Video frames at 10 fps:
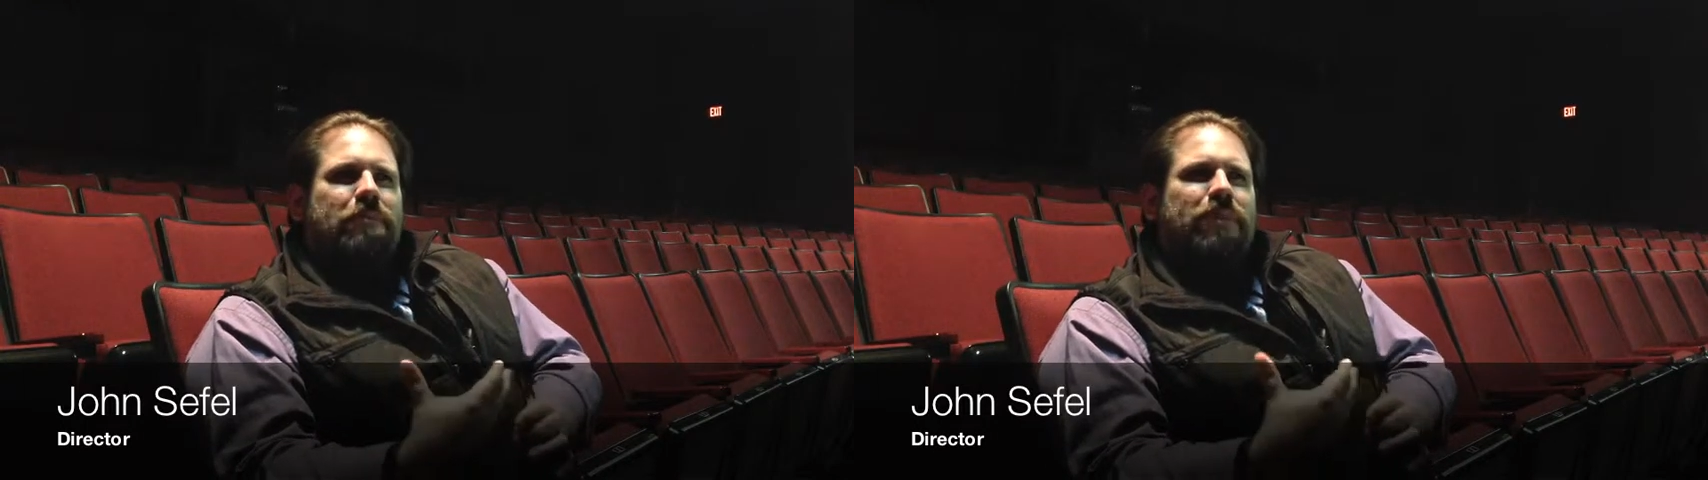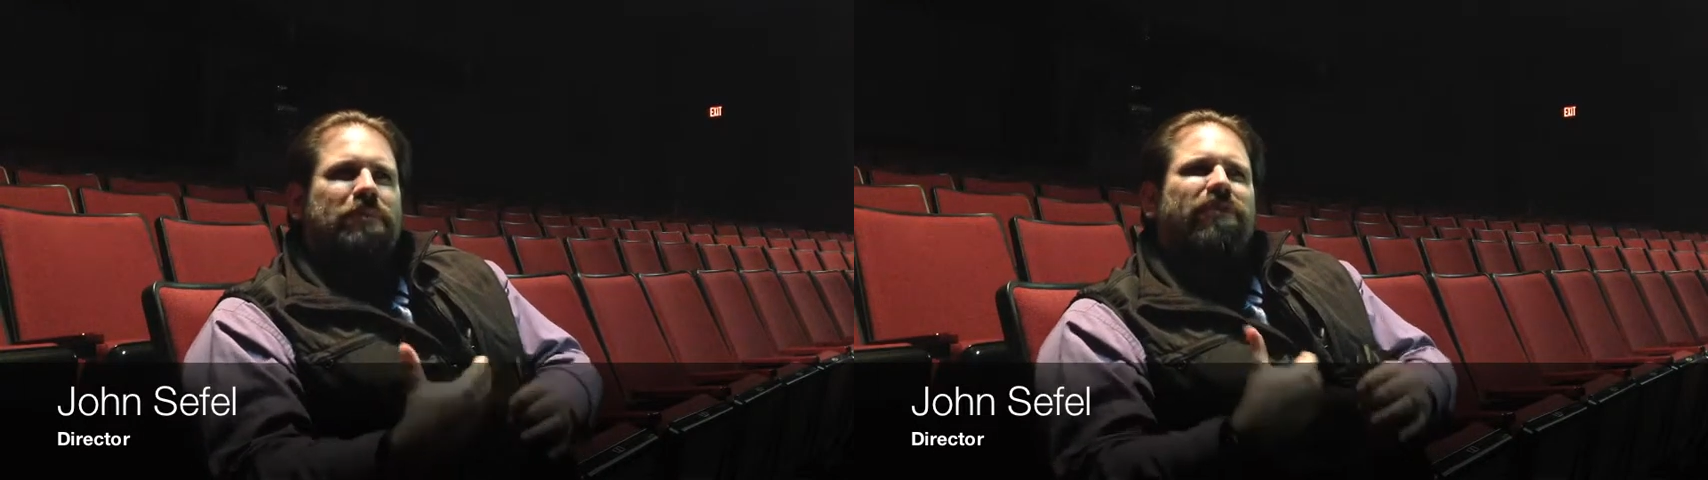
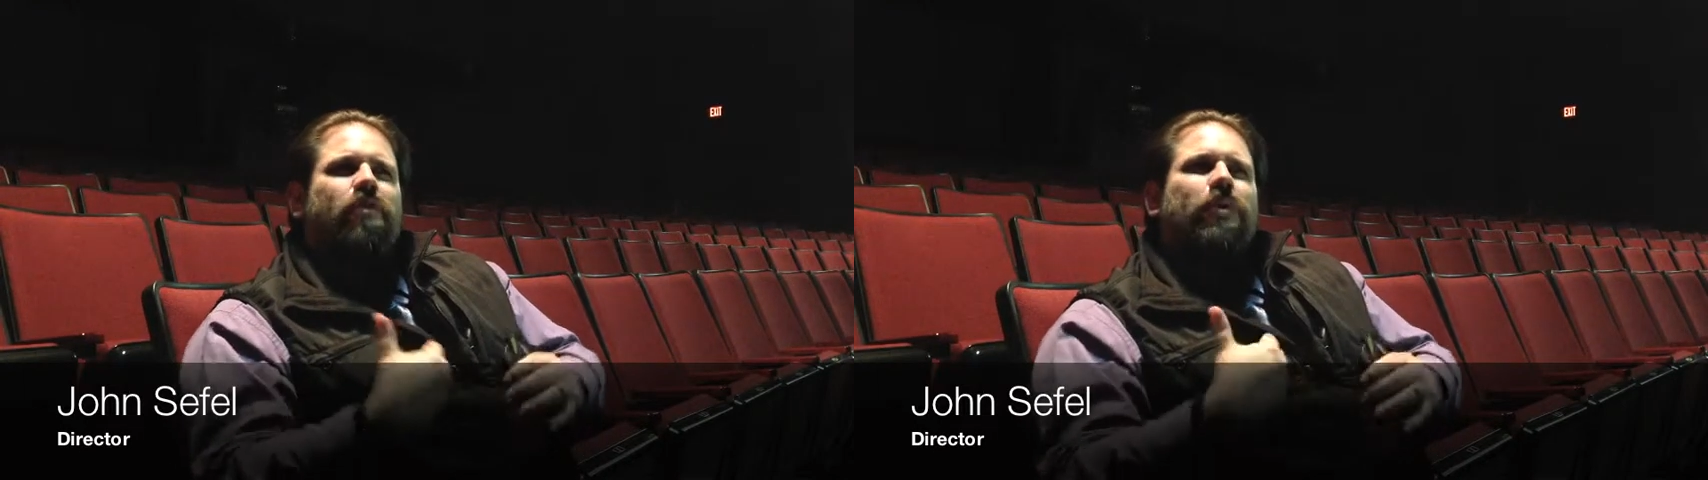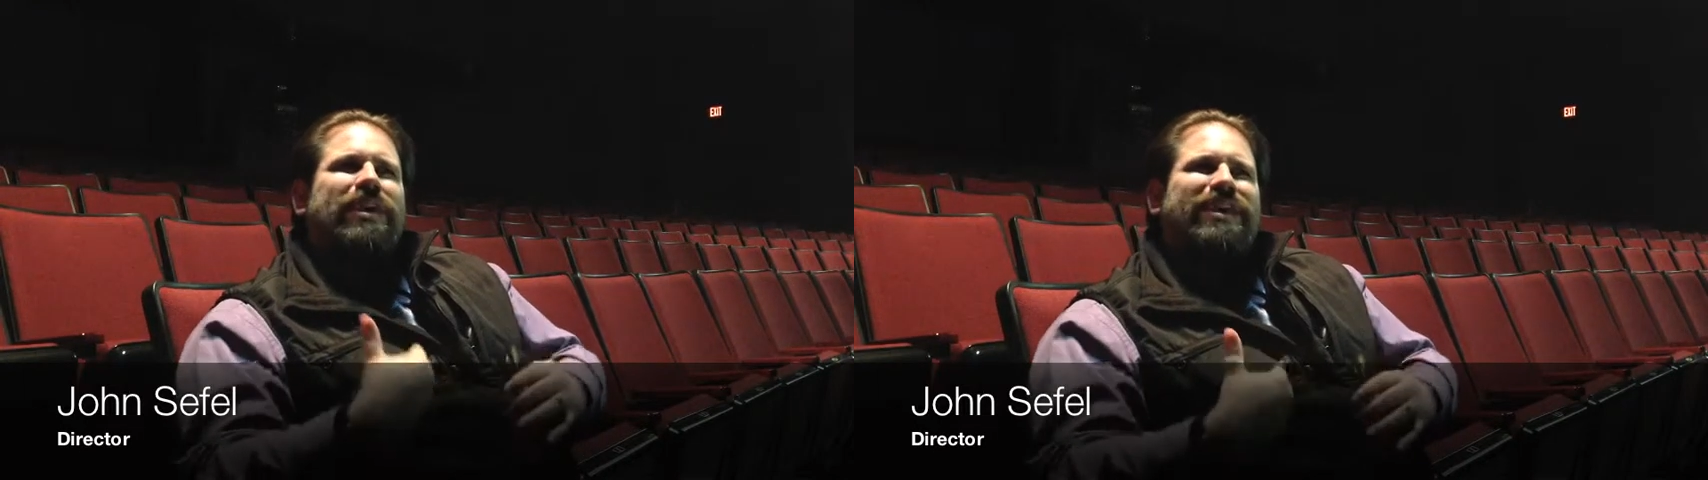but
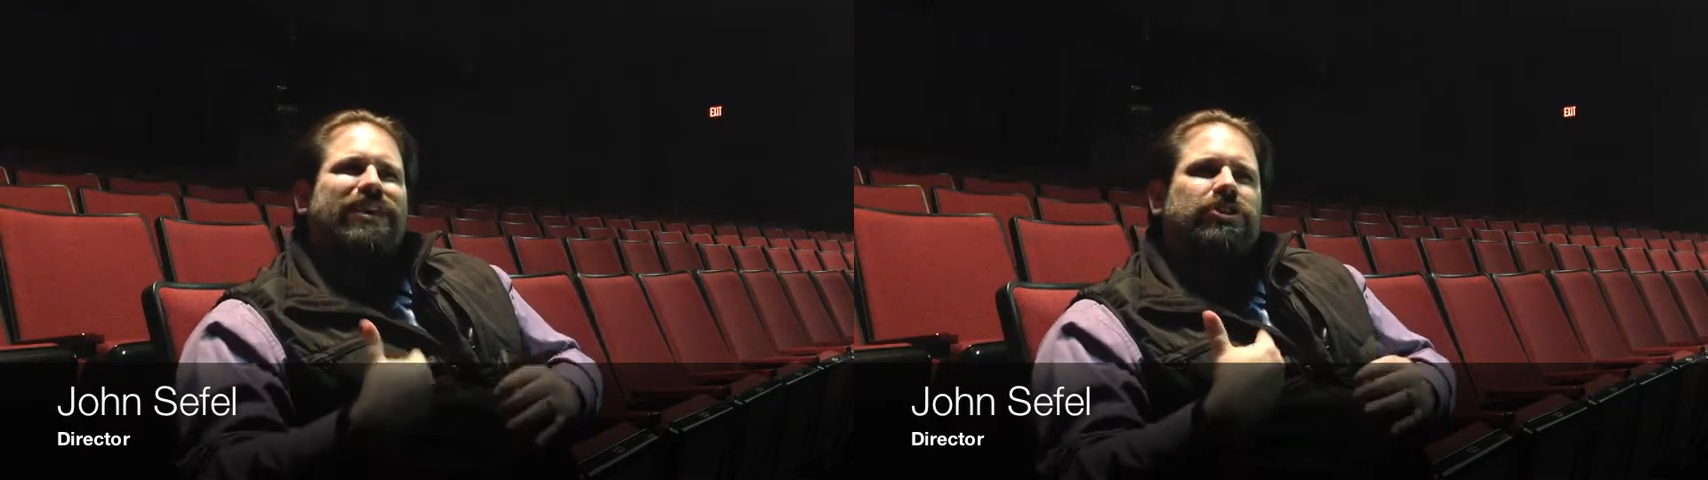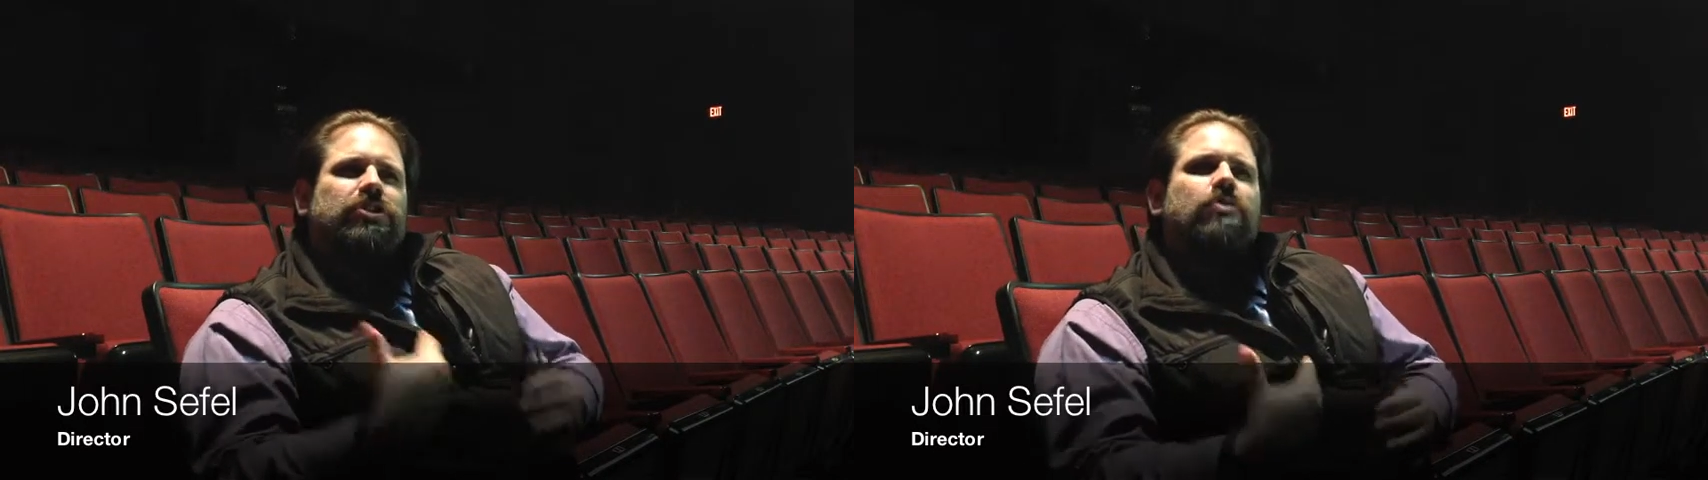before we can
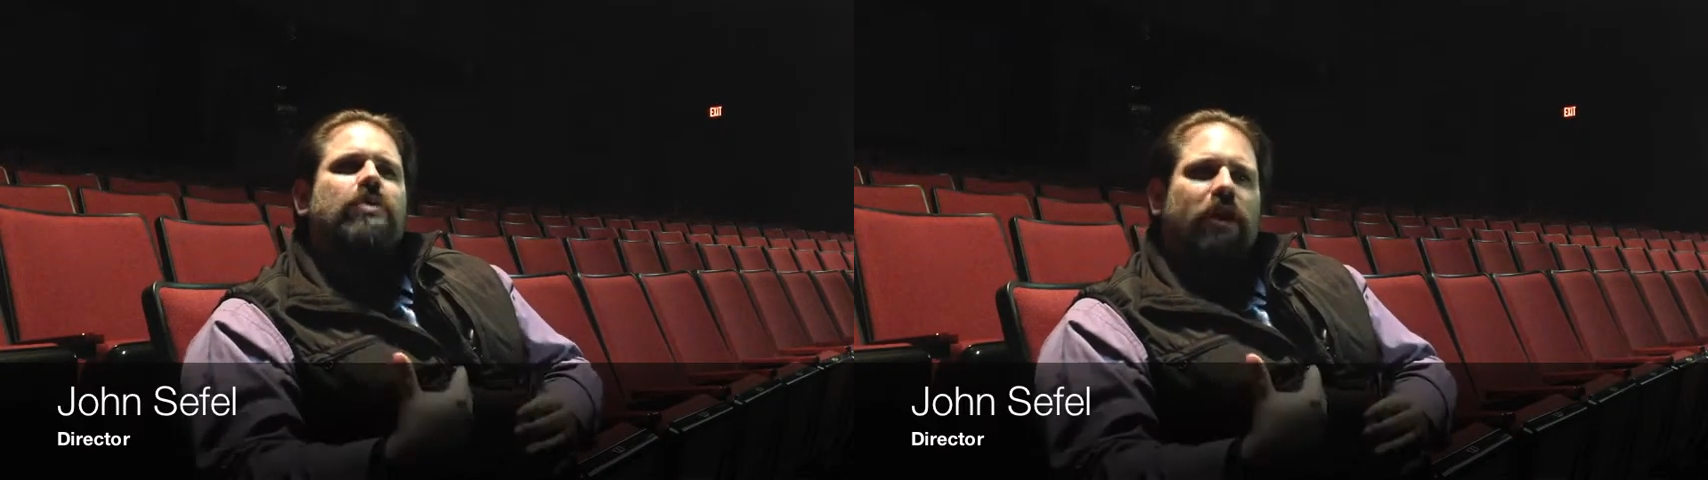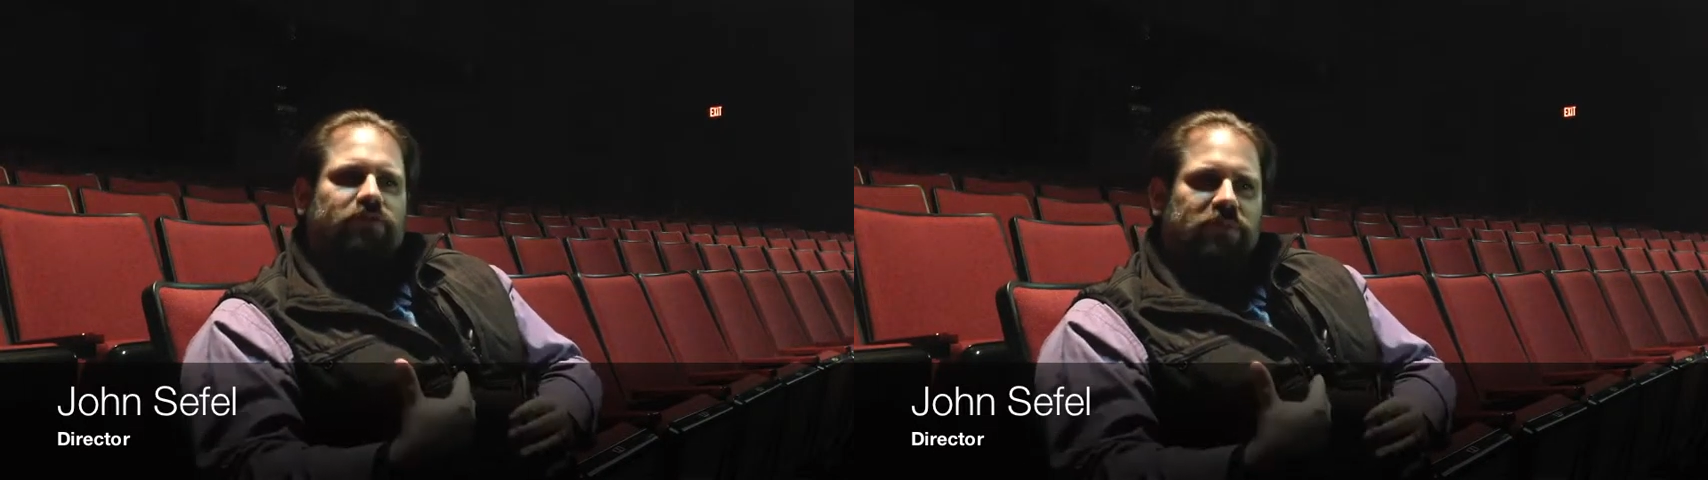get too
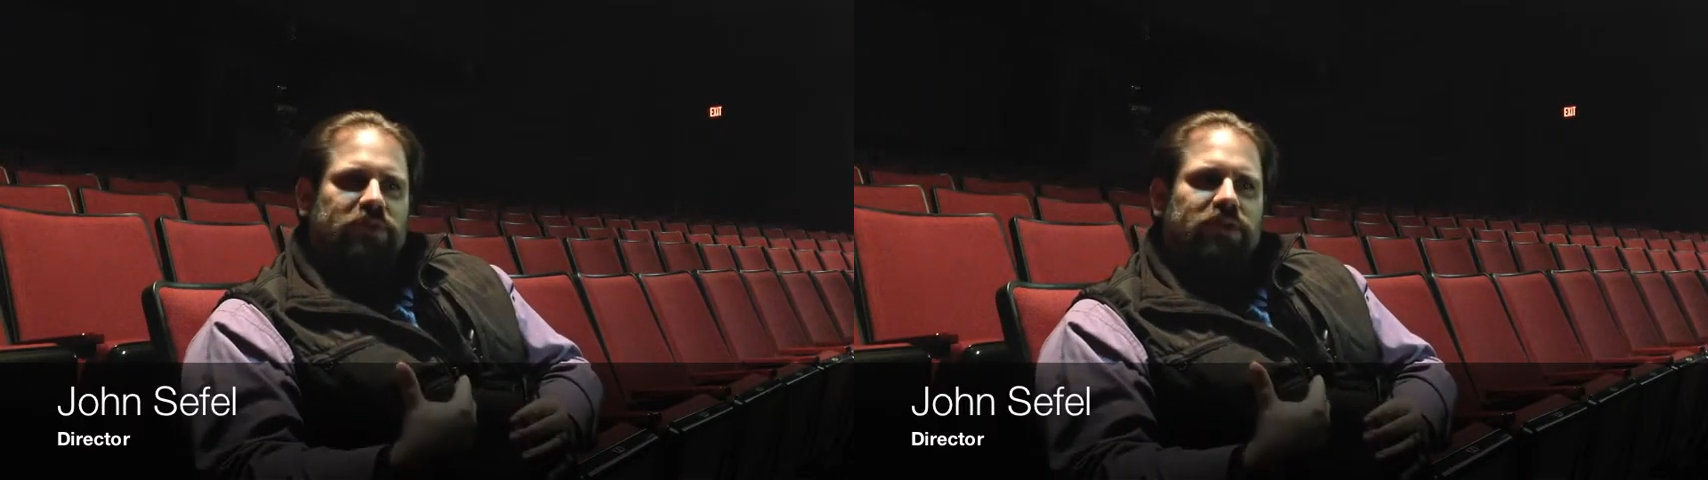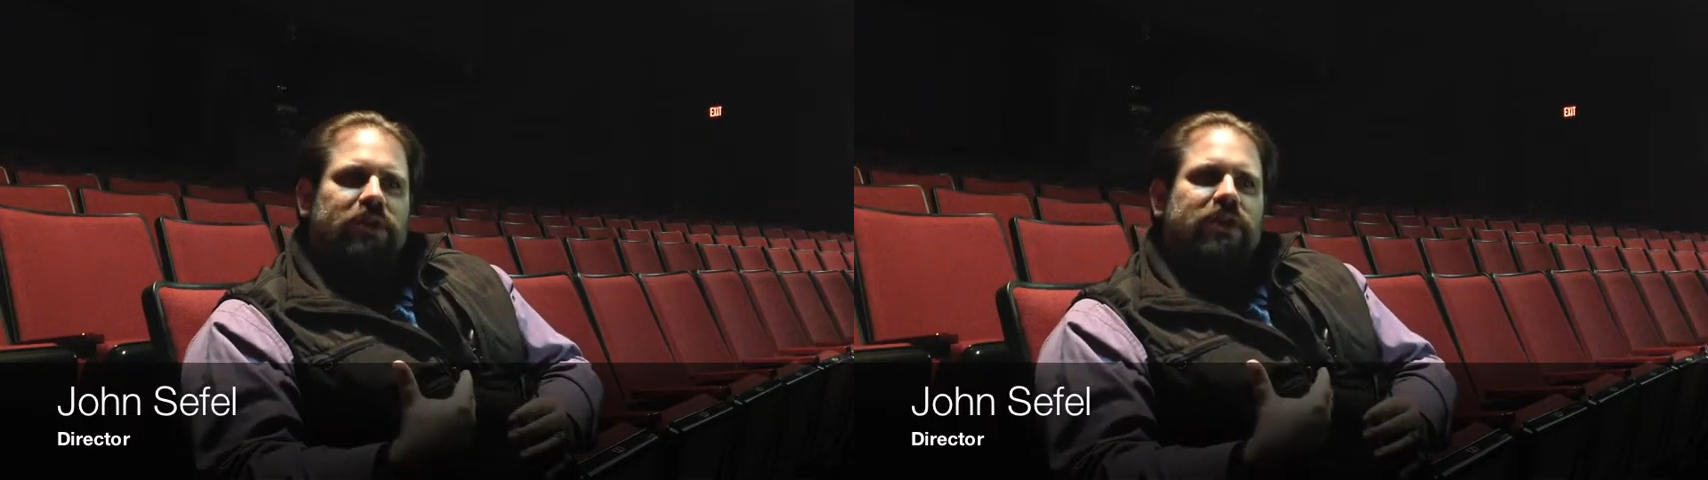
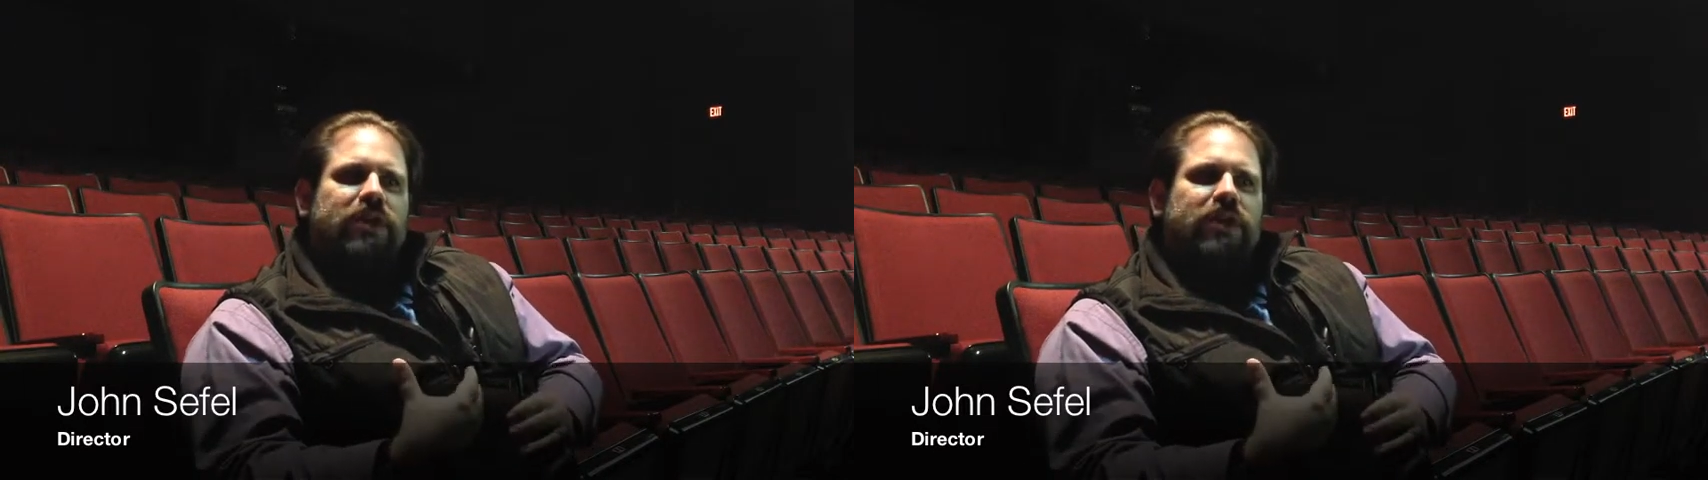comfortable,